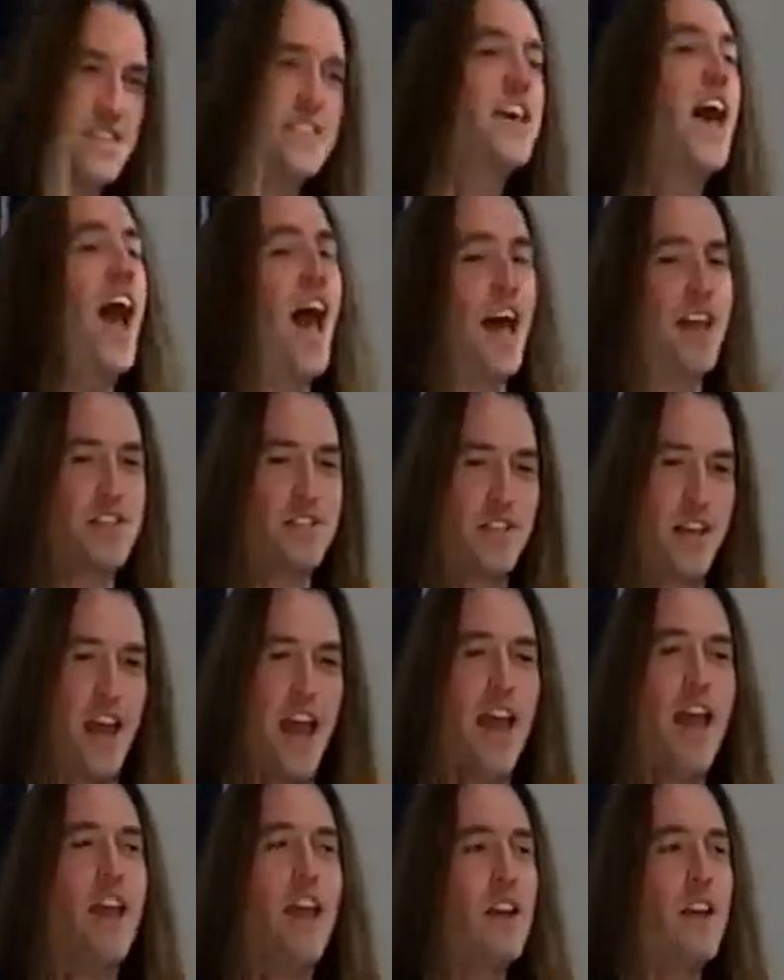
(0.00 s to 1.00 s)
That,
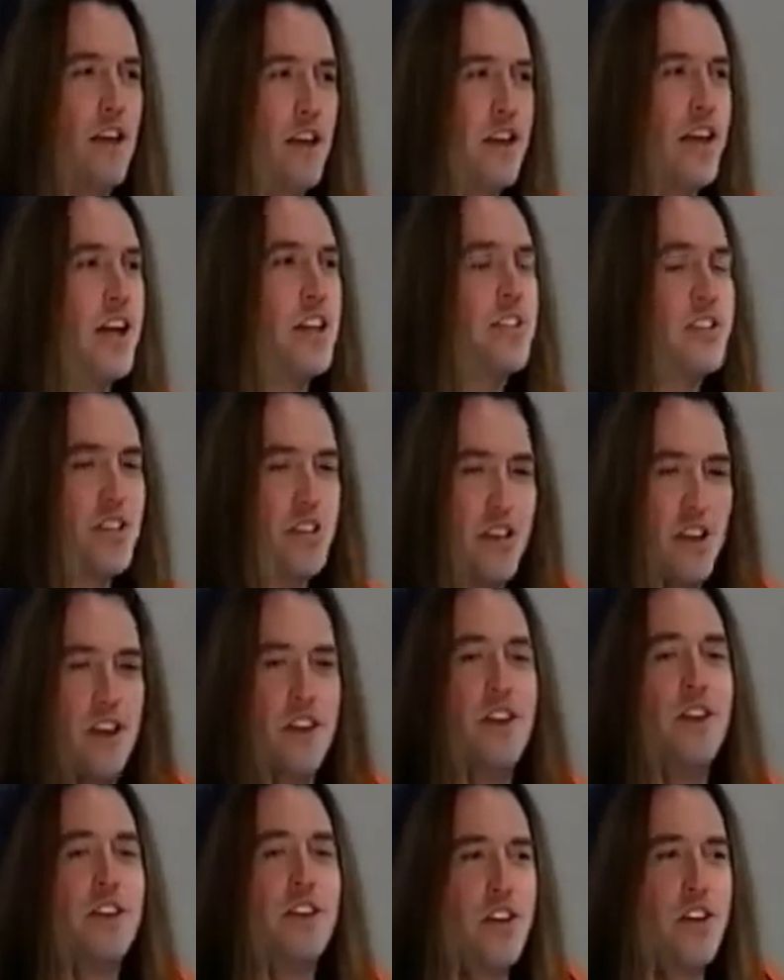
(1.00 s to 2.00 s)
see? You,
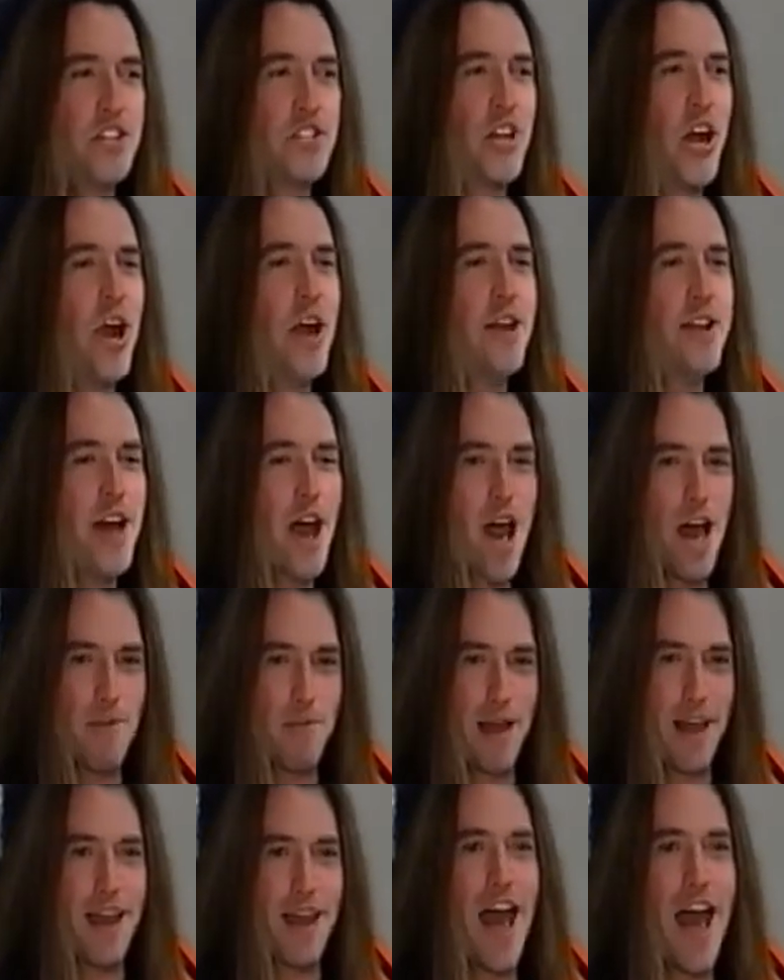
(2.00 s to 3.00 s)
you turned on
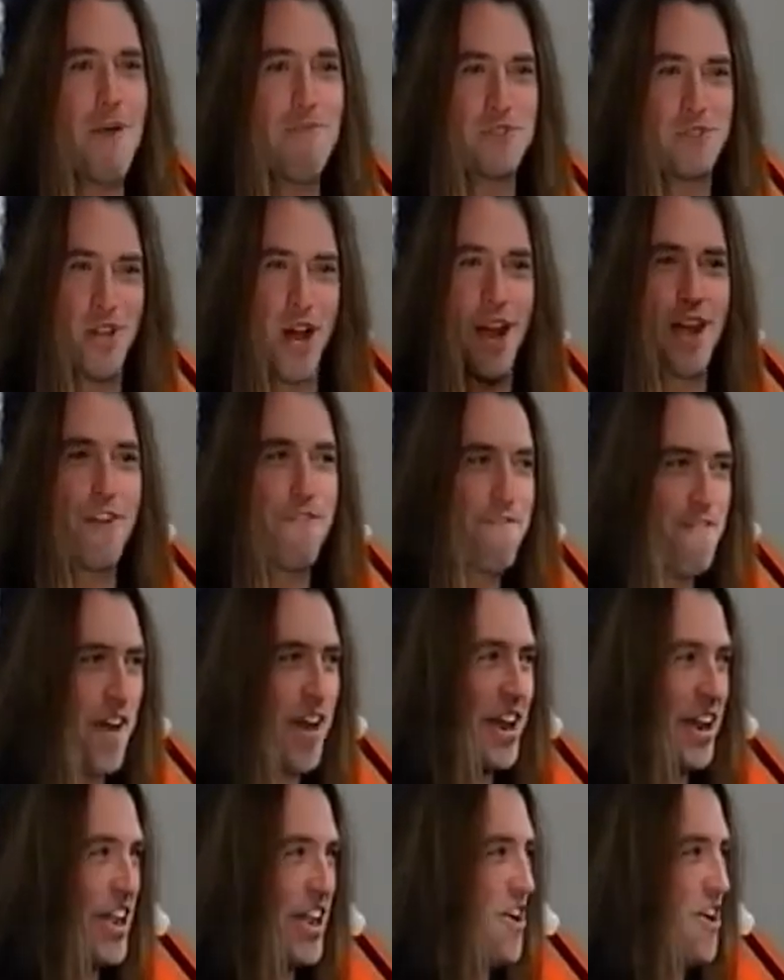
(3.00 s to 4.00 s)
me. I'm starting to
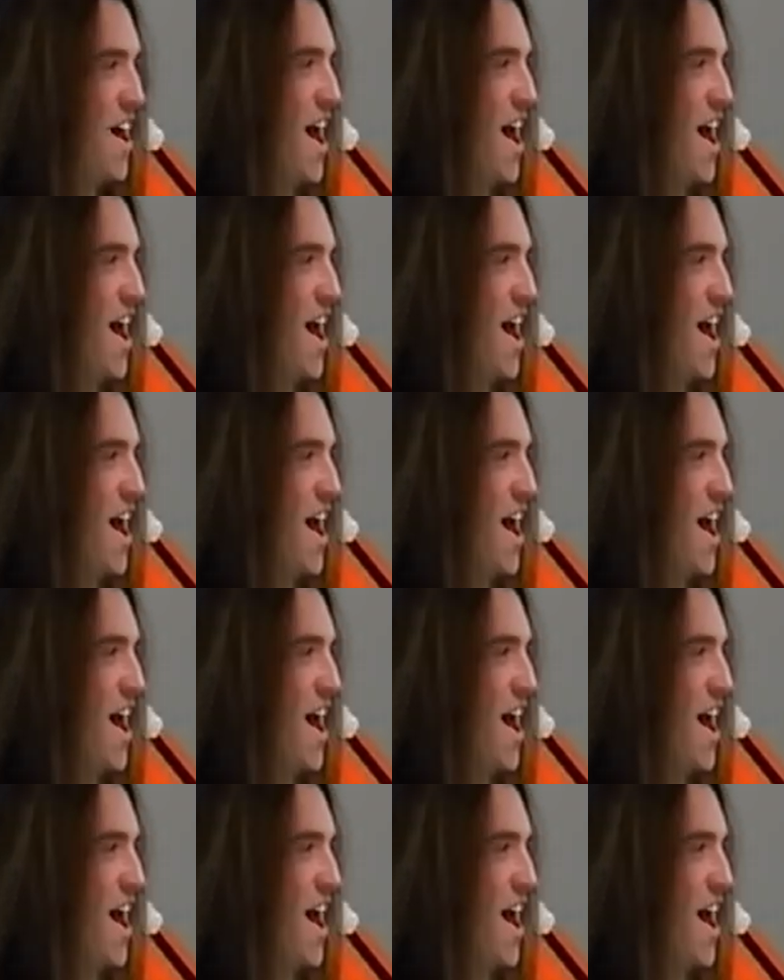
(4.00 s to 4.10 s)
figure you